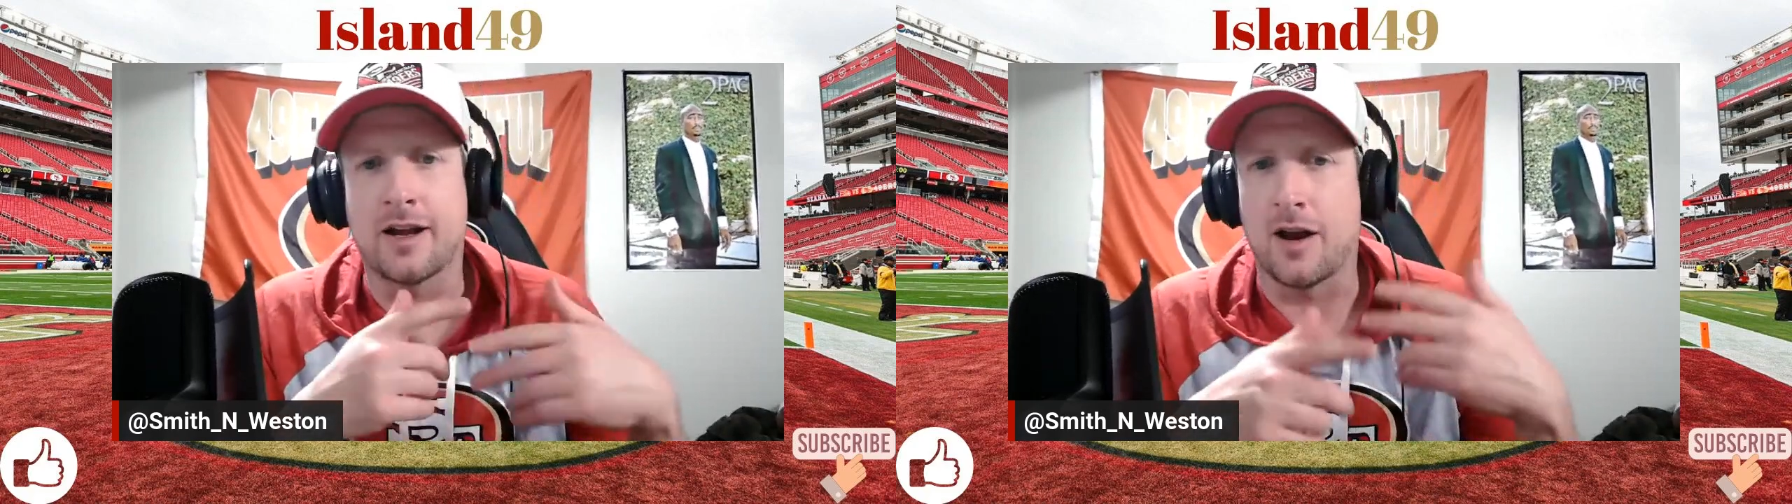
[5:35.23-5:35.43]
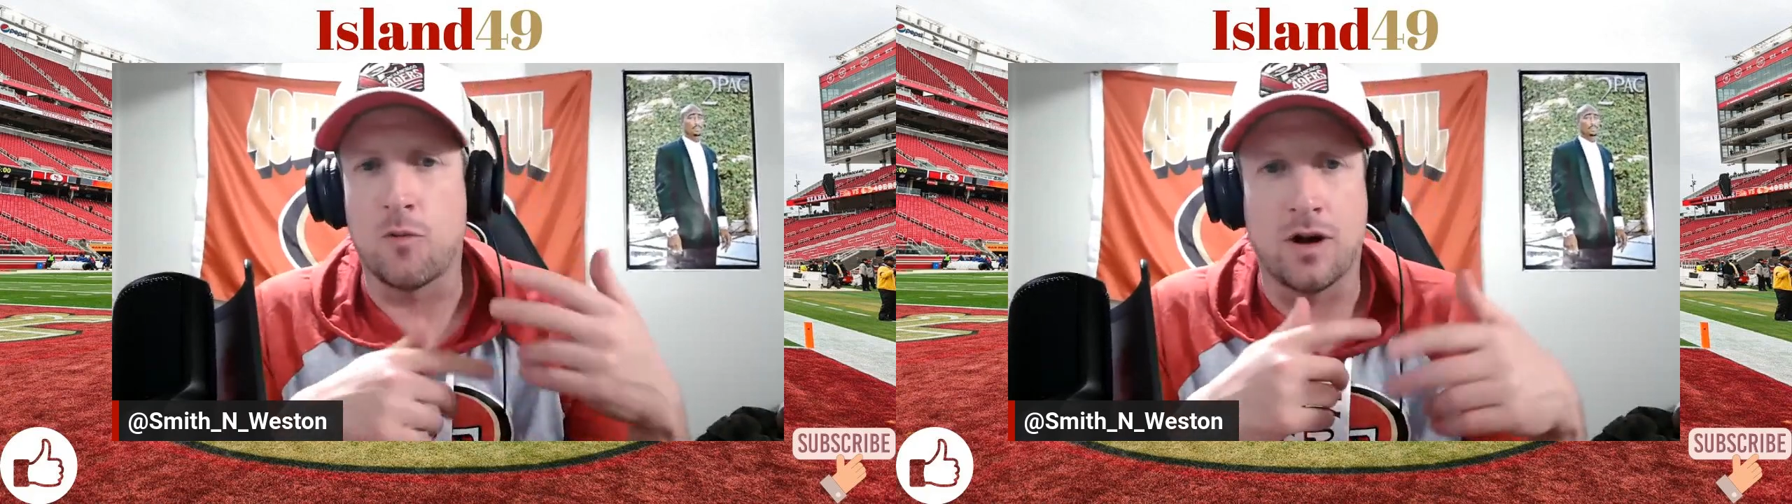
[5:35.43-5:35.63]

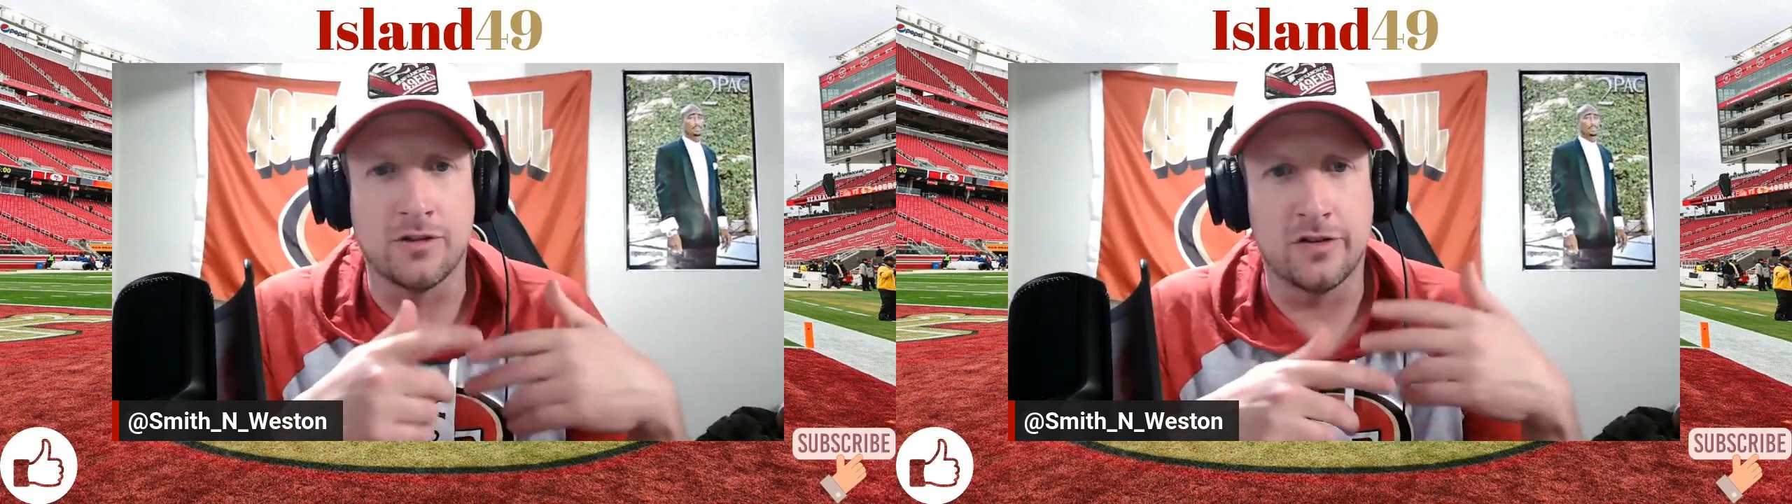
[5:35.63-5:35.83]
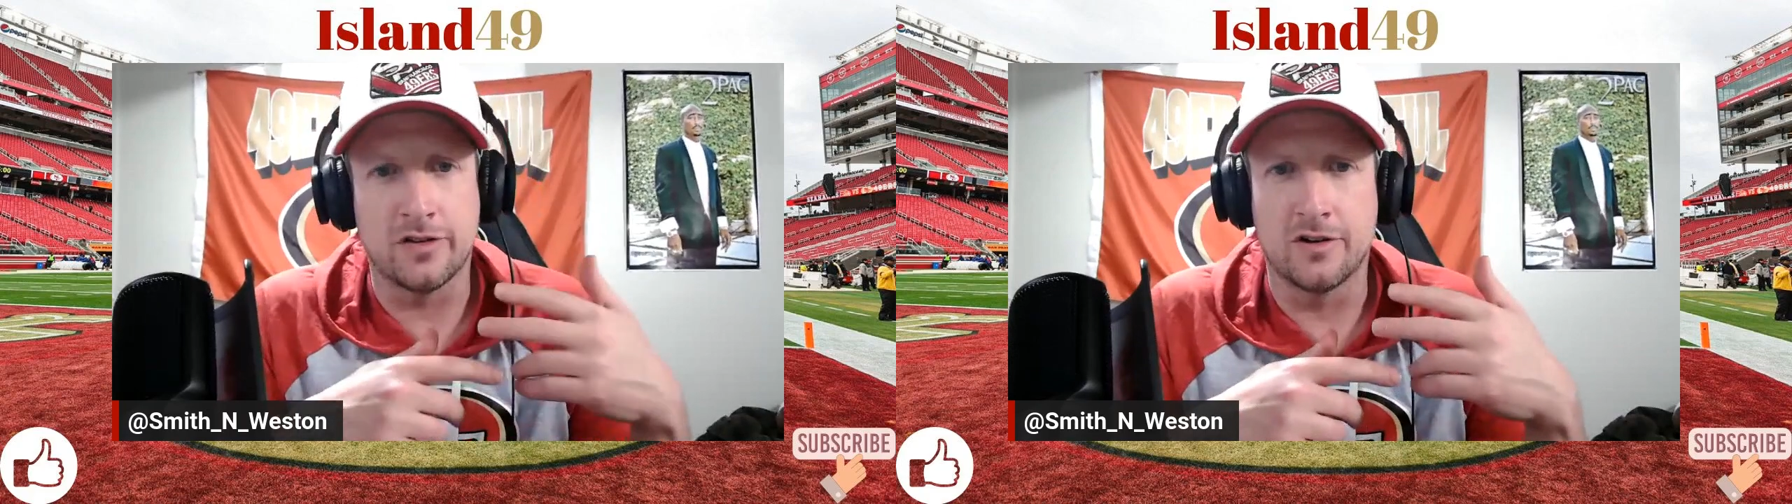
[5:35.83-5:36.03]
kind of want
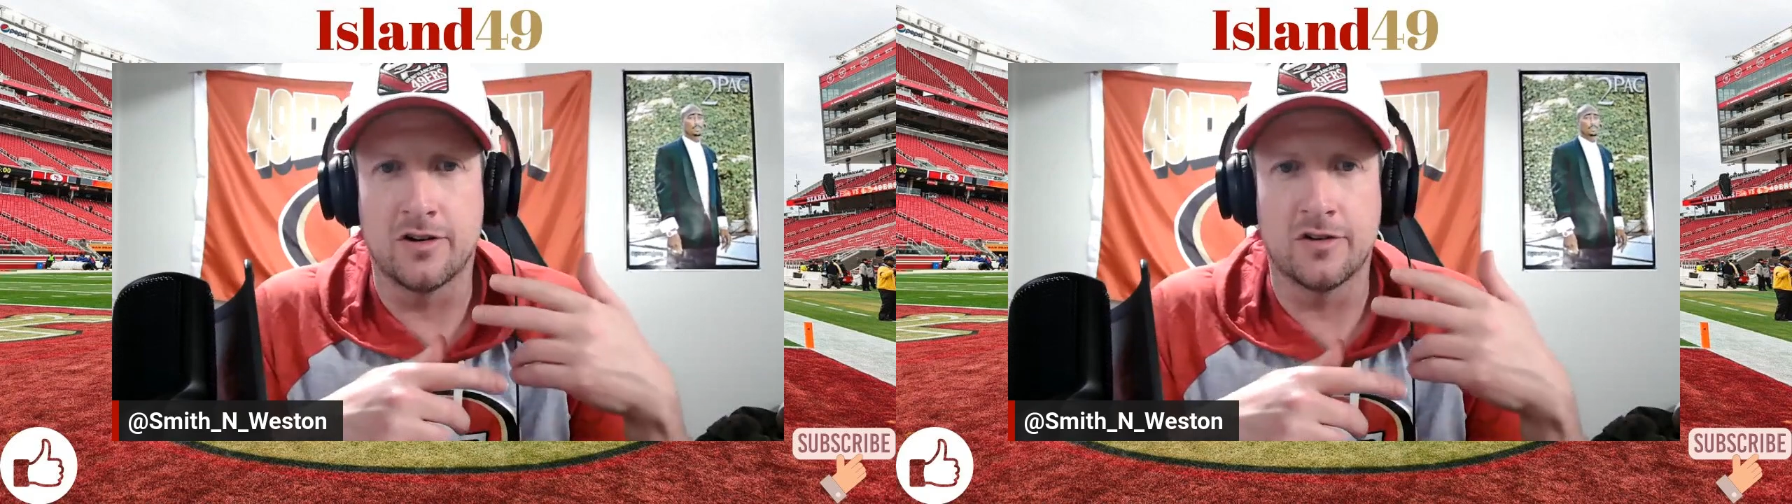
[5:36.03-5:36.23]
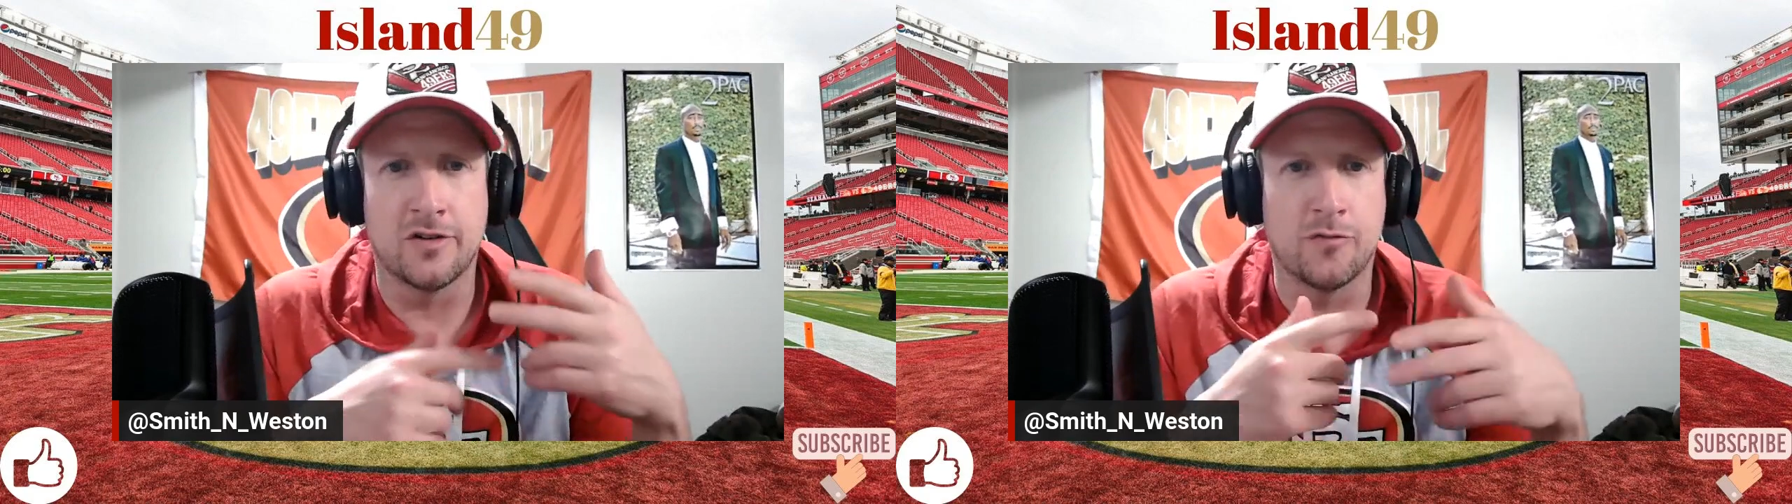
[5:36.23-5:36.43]

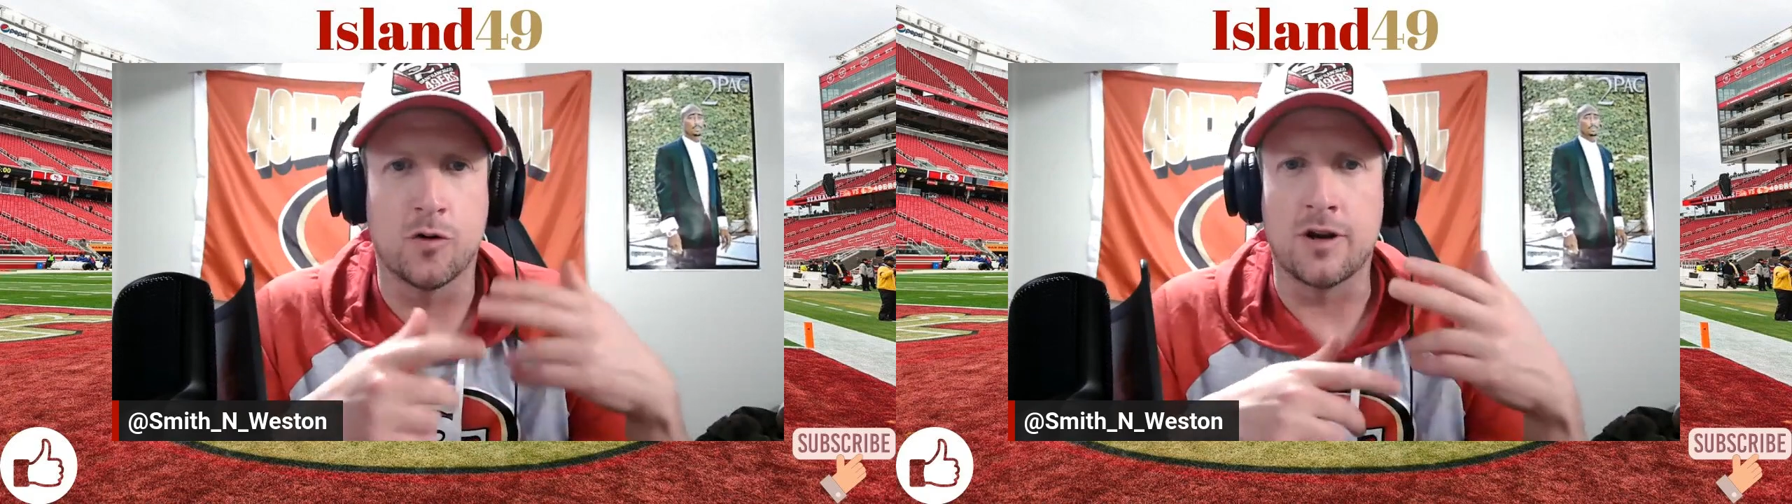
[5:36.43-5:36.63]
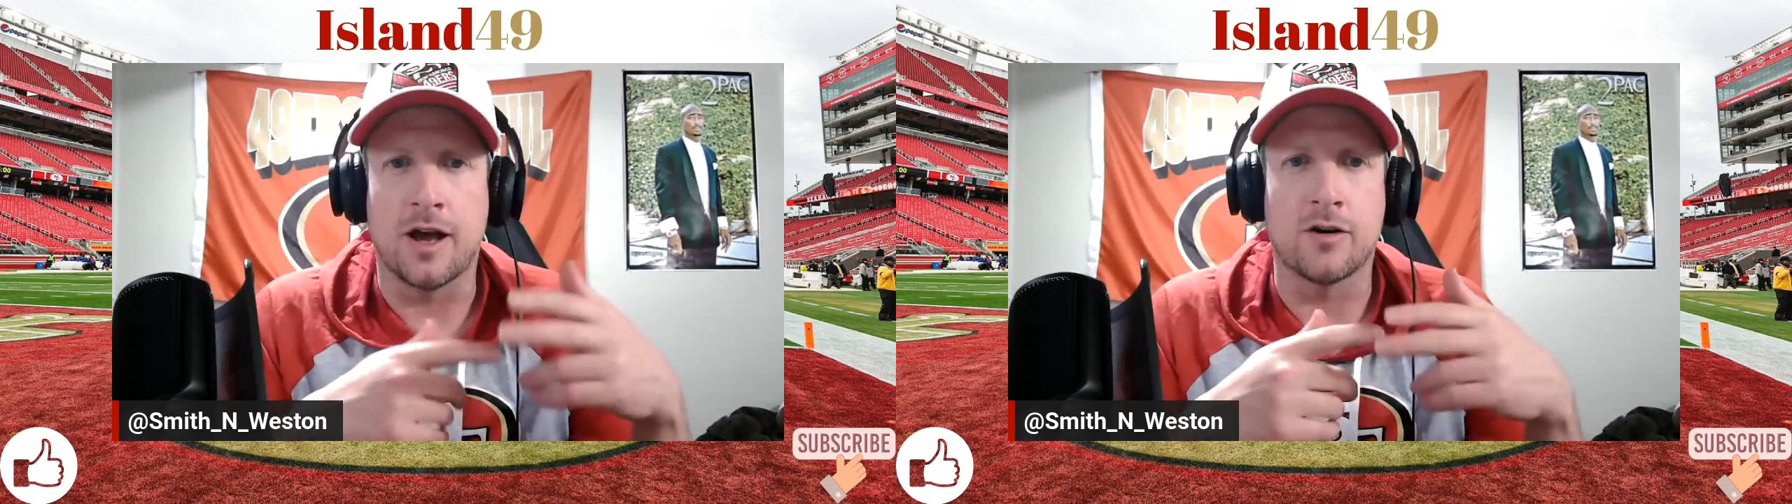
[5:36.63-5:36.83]
listeners and
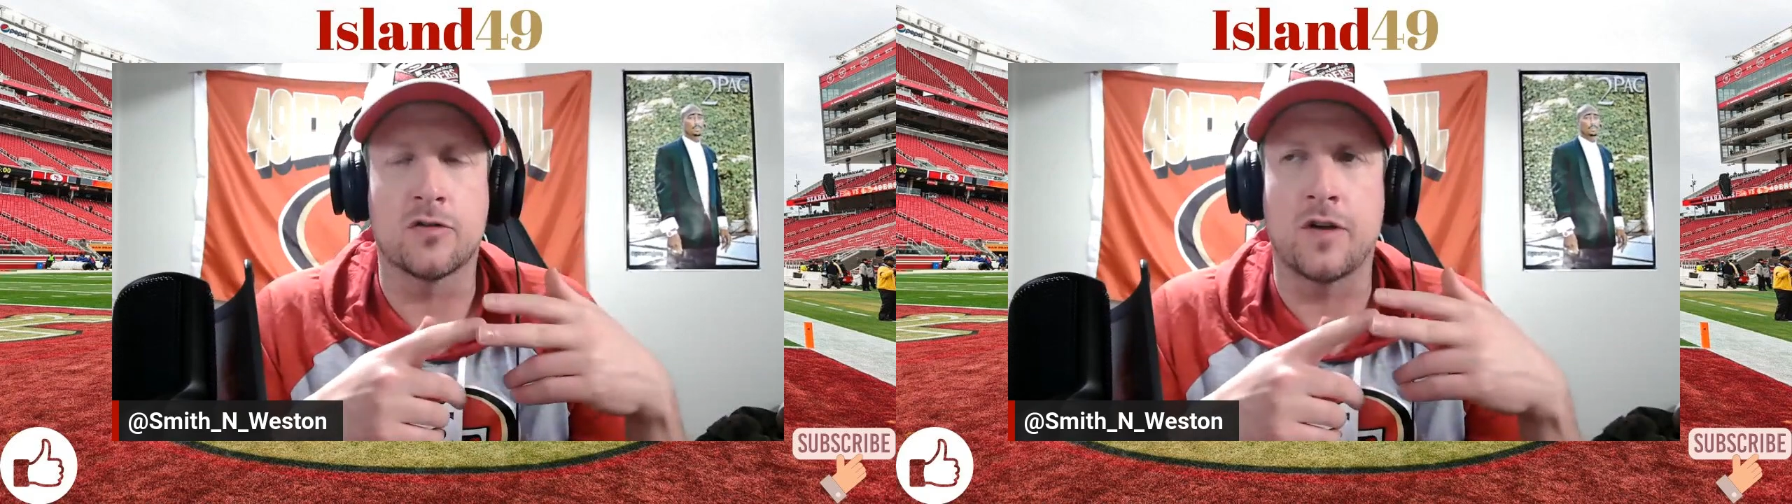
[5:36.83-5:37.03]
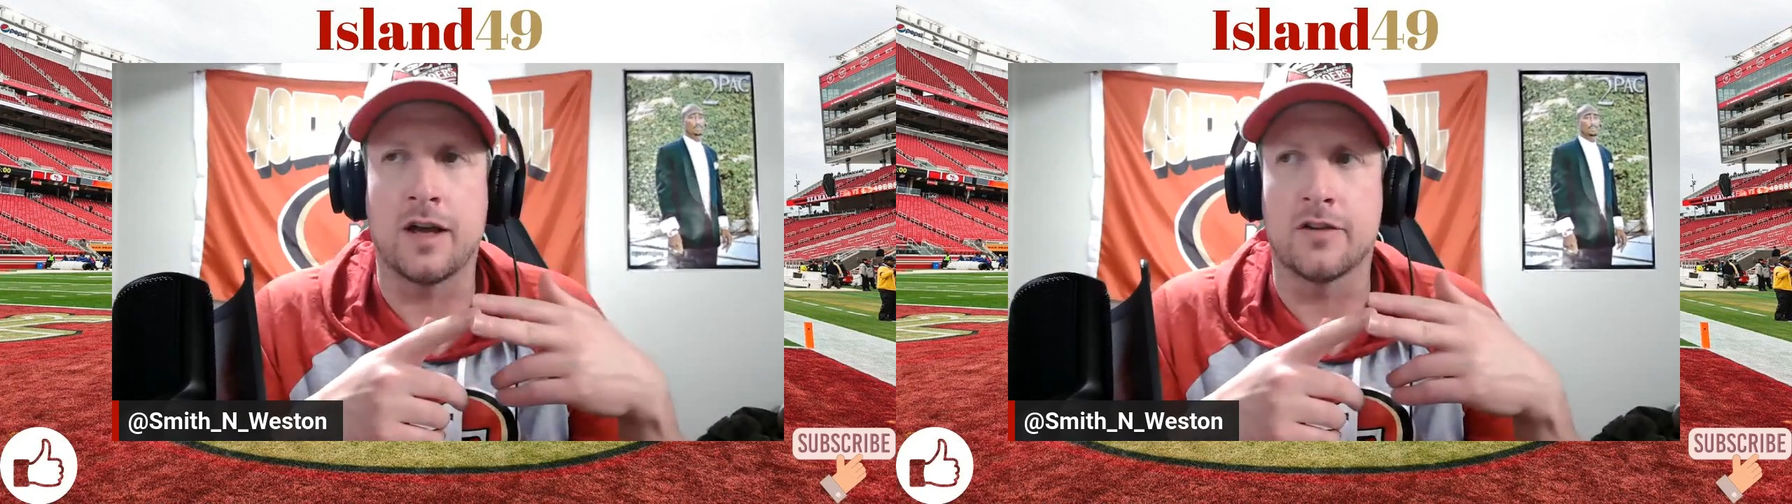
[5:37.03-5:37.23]

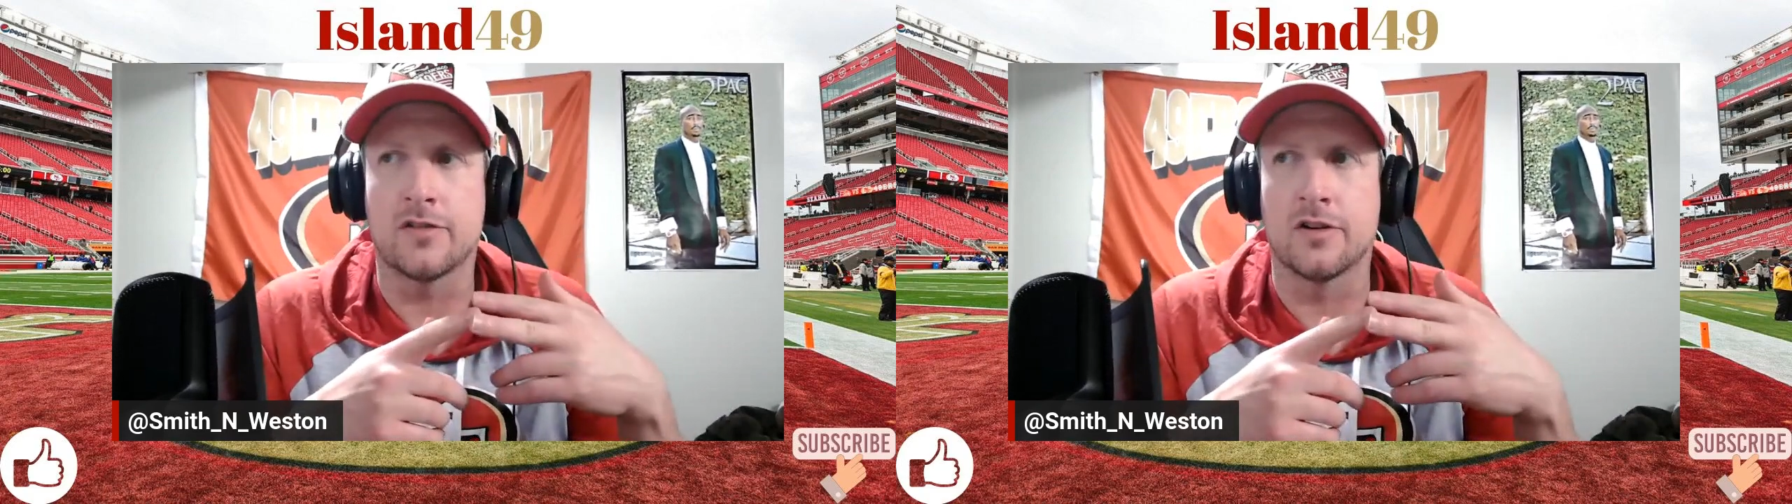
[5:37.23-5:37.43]
49ers fans